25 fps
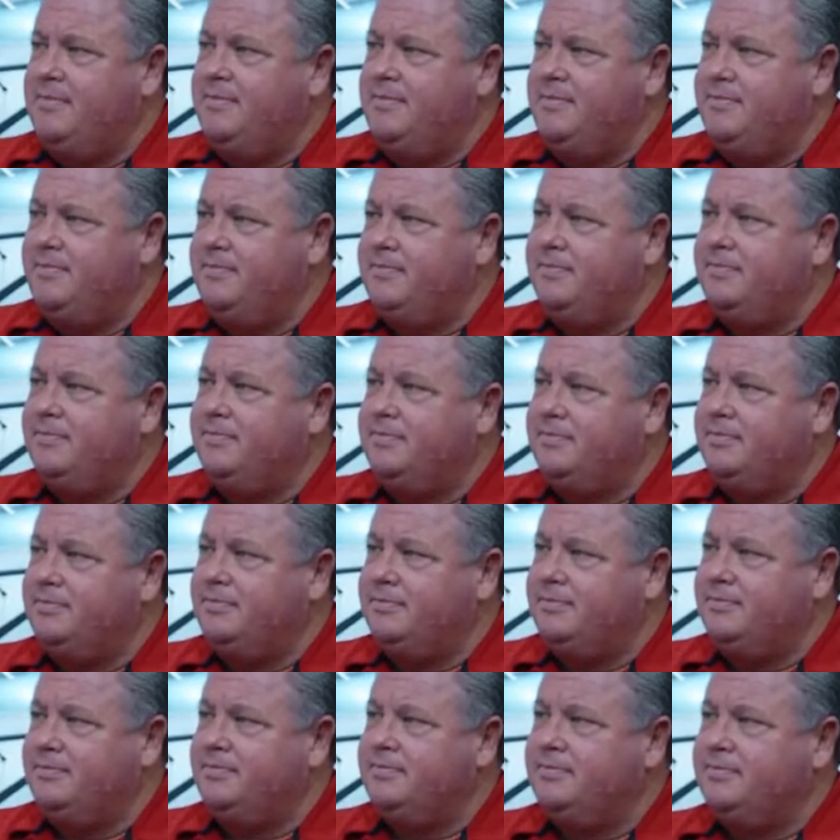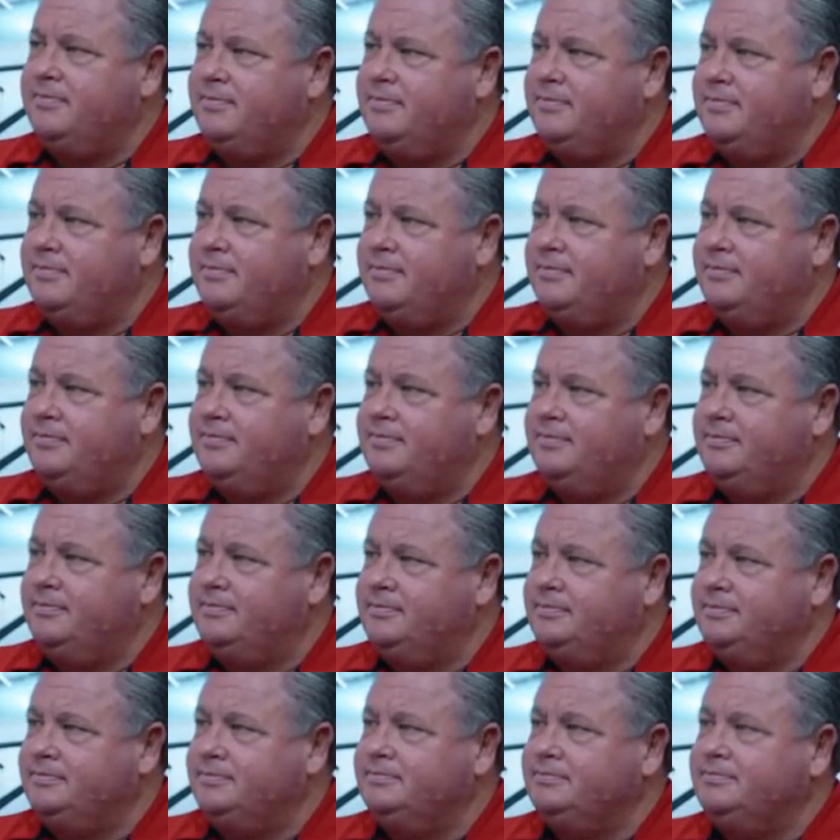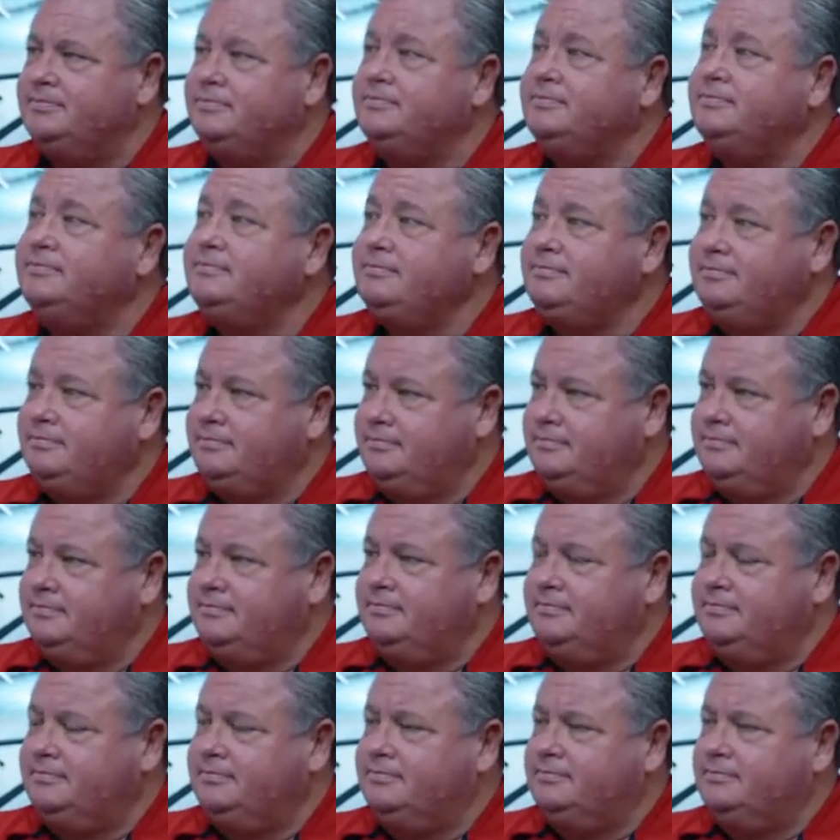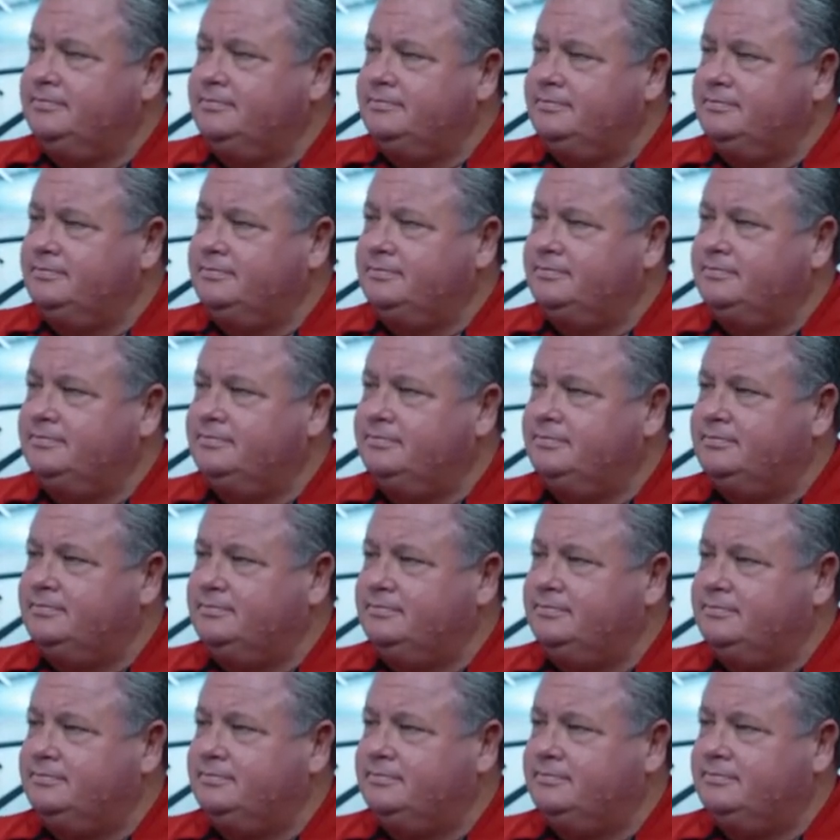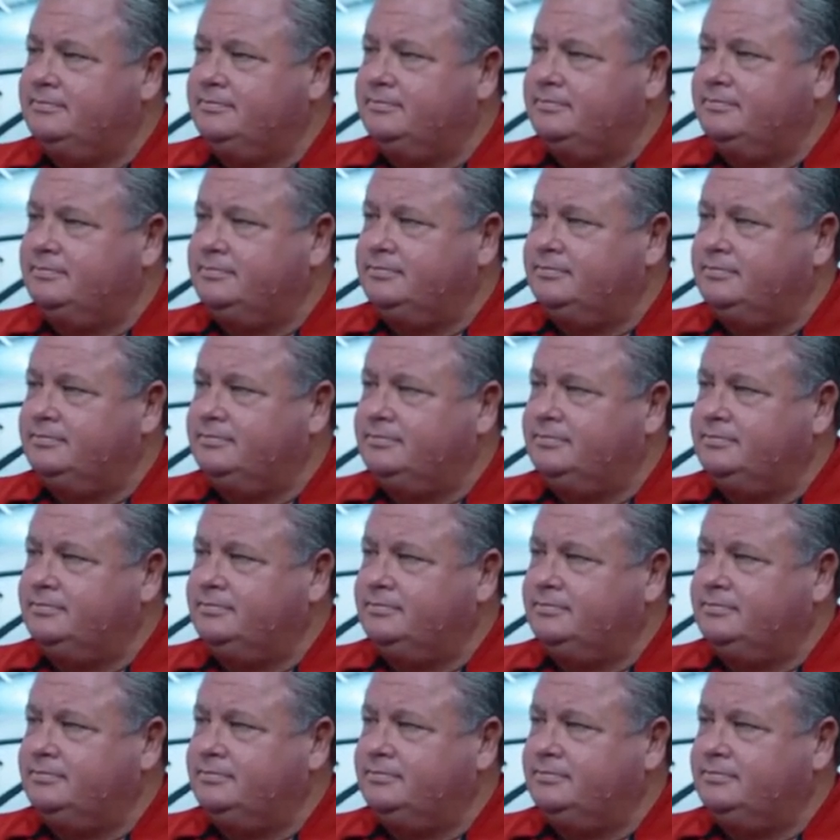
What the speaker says: (silent)